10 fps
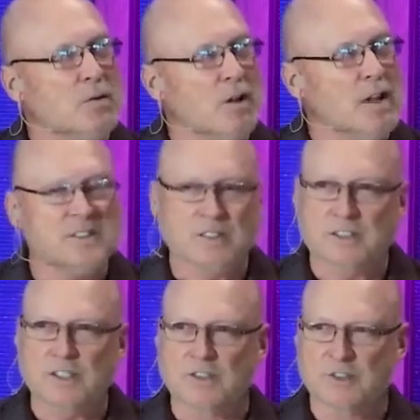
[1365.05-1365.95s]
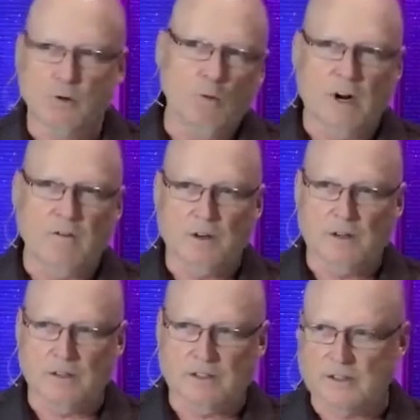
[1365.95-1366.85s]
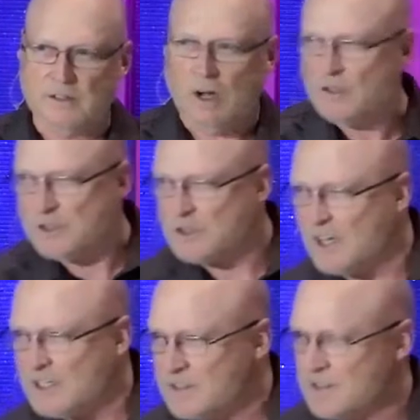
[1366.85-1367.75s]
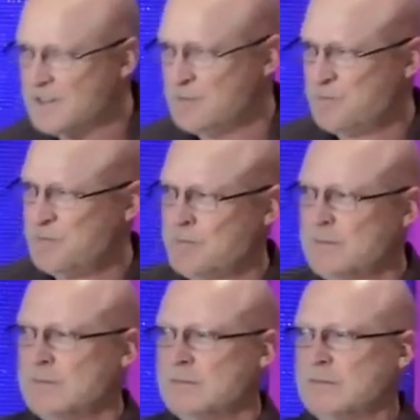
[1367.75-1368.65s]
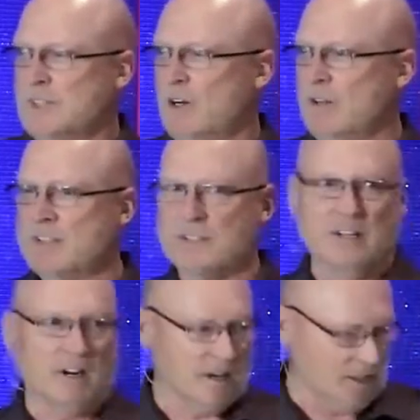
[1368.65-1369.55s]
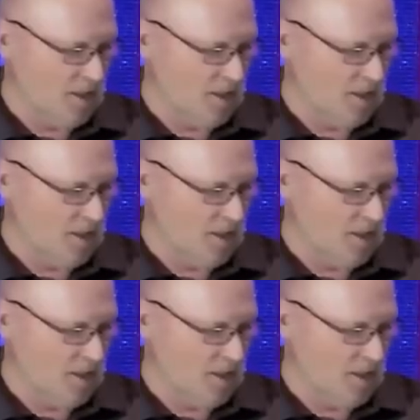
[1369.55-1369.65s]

well, let's just do whatever the culture does. You know, let's let our